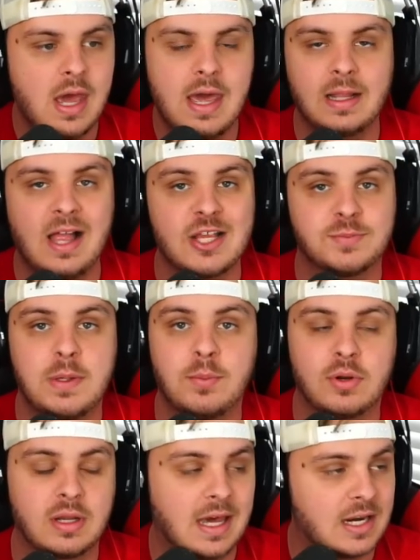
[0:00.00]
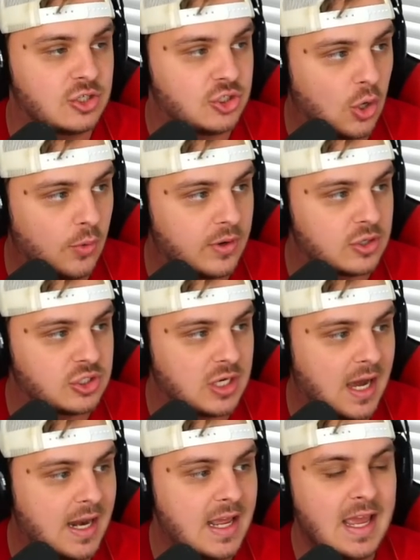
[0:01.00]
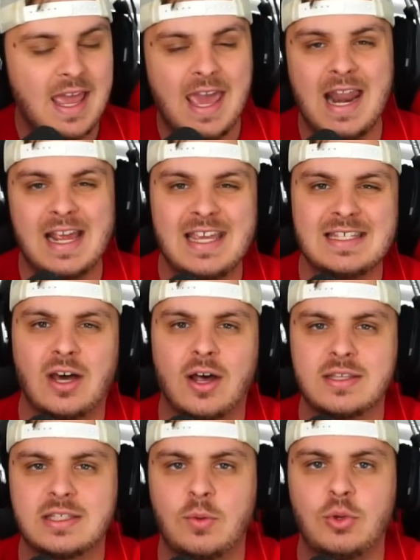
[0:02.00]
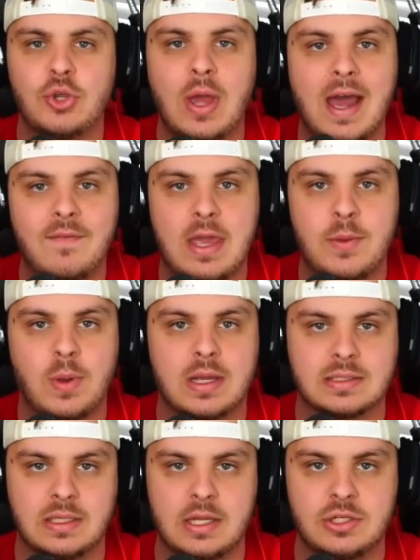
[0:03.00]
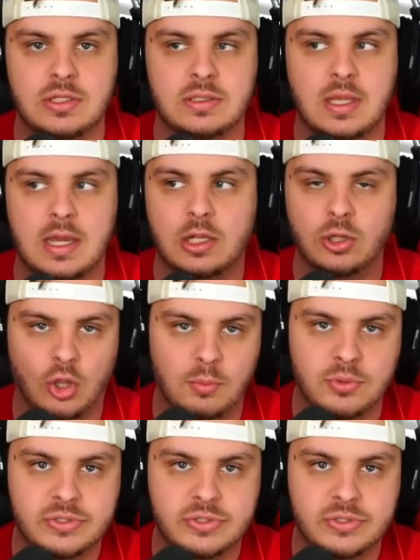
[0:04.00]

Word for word: It allows people to kind of show their shot and I guess honestly, when you have Apex Legends like global